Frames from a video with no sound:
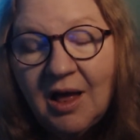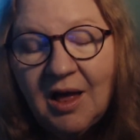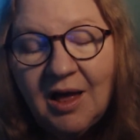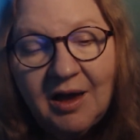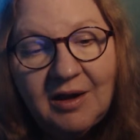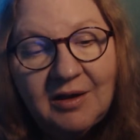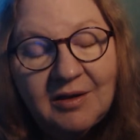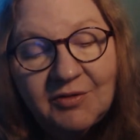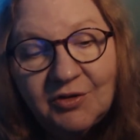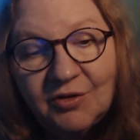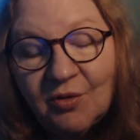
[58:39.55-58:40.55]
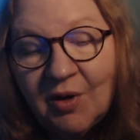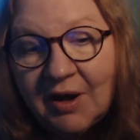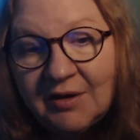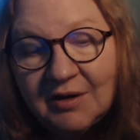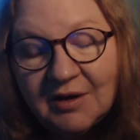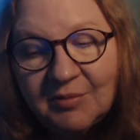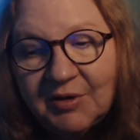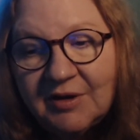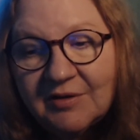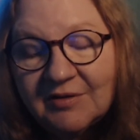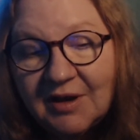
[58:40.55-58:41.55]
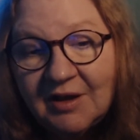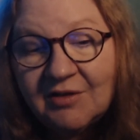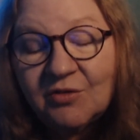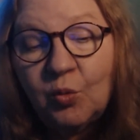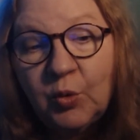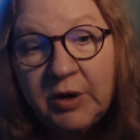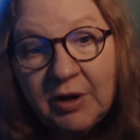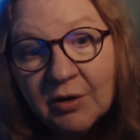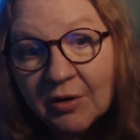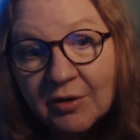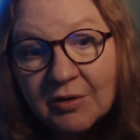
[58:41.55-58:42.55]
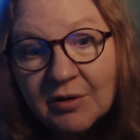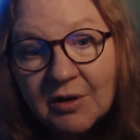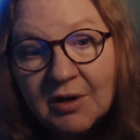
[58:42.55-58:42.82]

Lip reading: I have no idea, but it's weird.